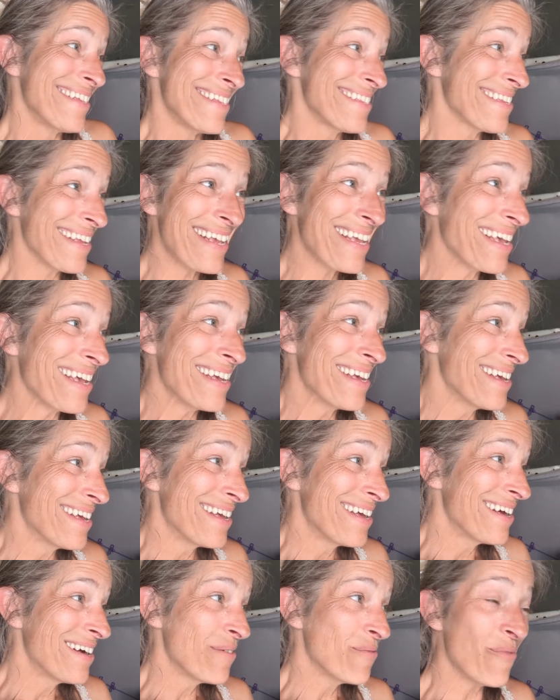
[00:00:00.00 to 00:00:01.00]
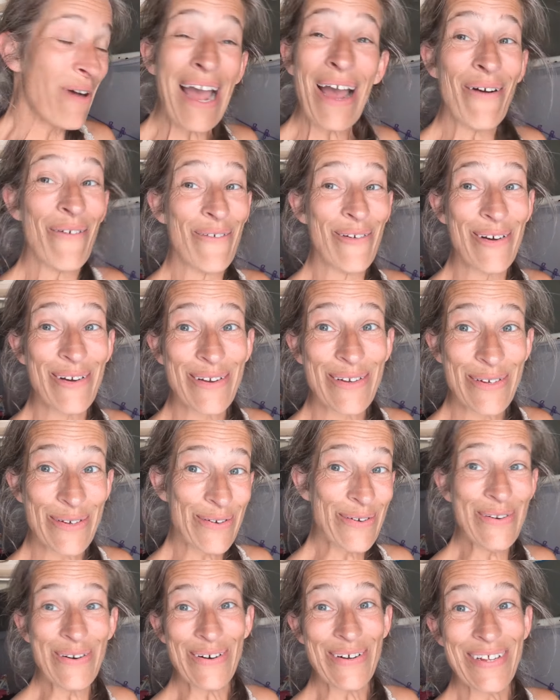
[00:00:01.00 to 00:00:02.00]
It's like, wow,
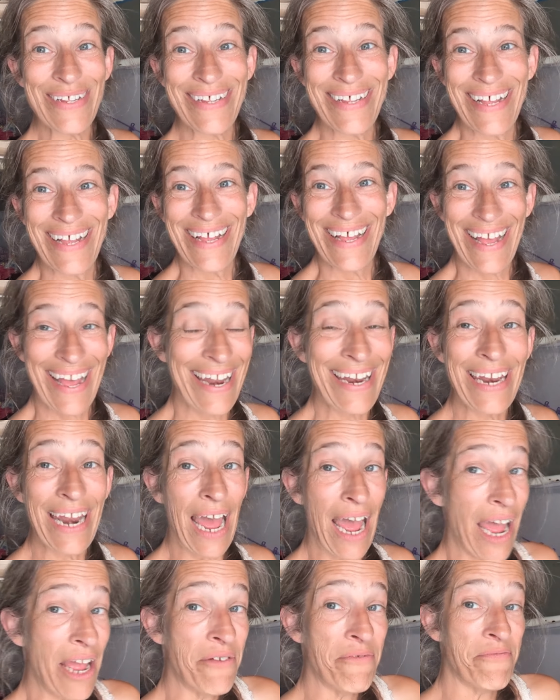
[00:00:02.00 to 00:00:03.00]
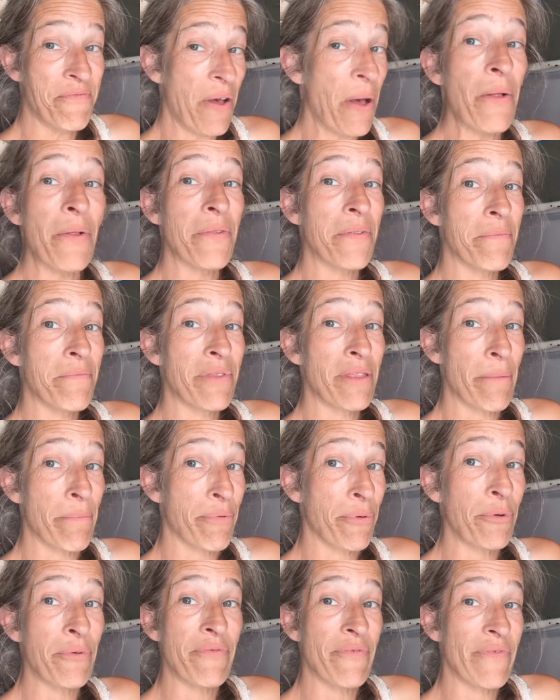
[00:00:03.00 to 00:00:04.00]
cool. And I felt the
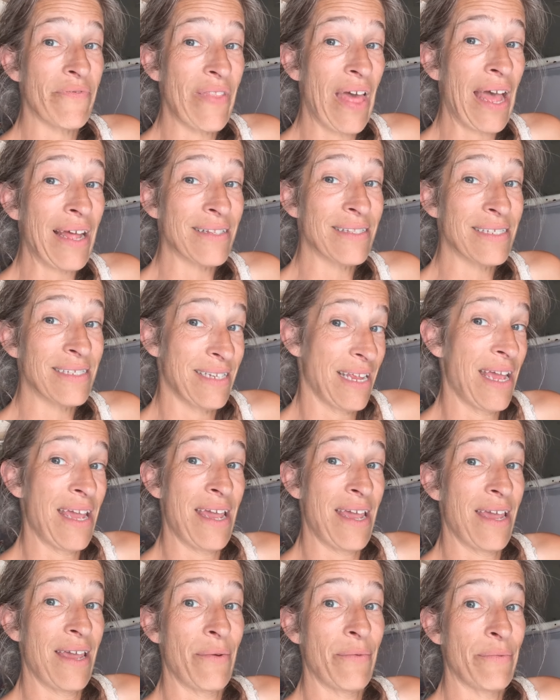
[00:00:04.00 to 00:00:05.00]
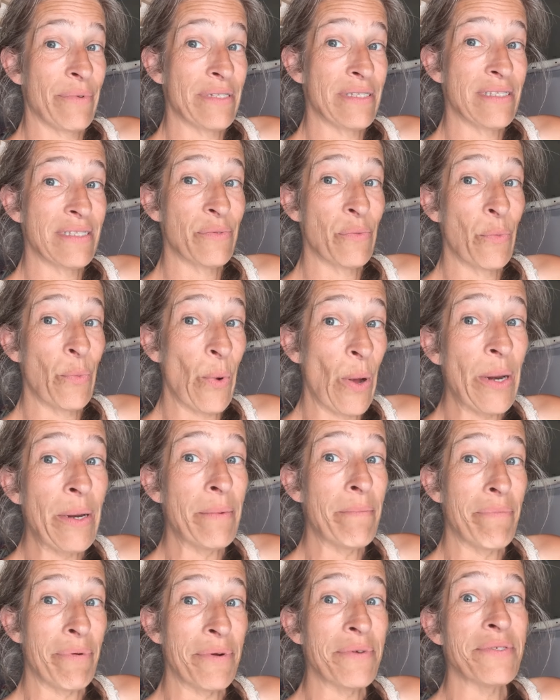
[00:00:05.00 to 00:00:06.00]
proof of that today when
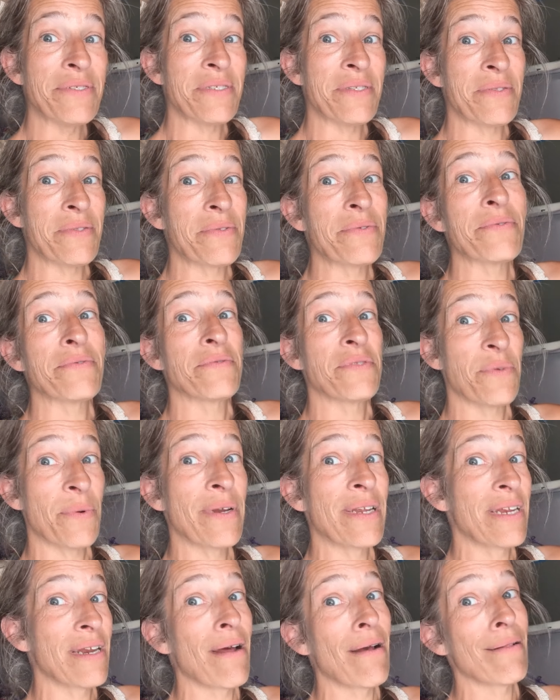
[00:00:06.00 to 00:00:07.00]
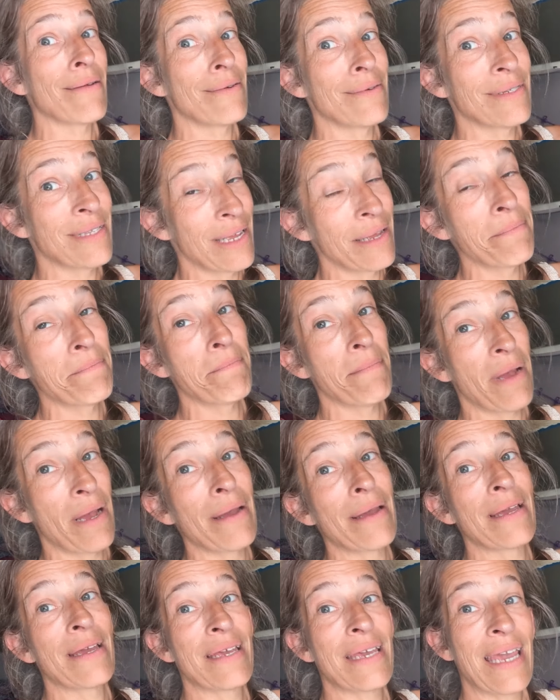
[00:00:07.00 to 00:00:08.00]
one person threw $20 in
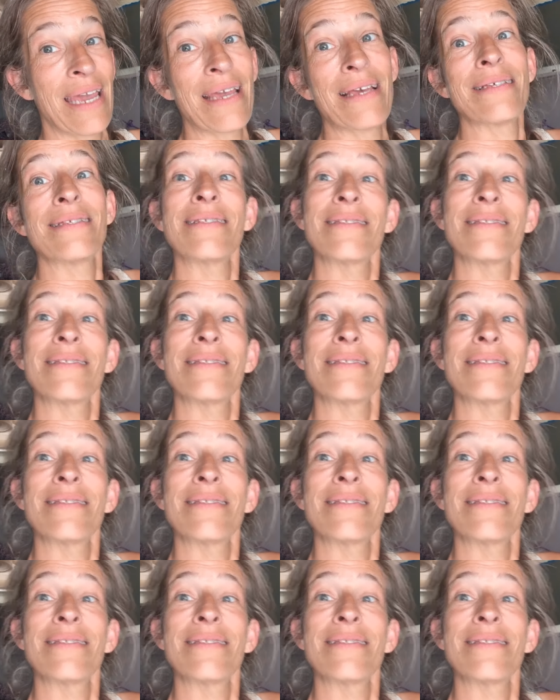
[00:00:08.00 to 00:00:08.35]
my case.